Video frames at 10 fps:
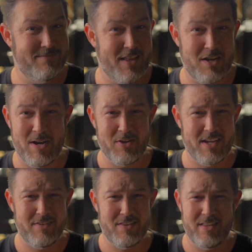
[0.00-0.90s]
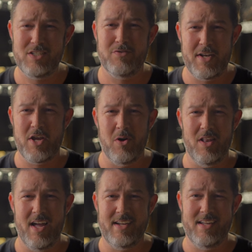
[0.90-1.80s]
think about giving this video a
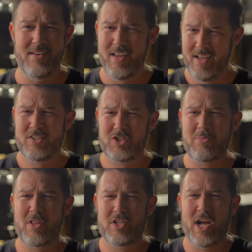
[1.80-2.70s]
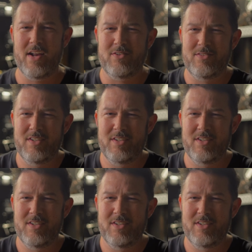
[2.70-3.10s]
like and sub to the channel.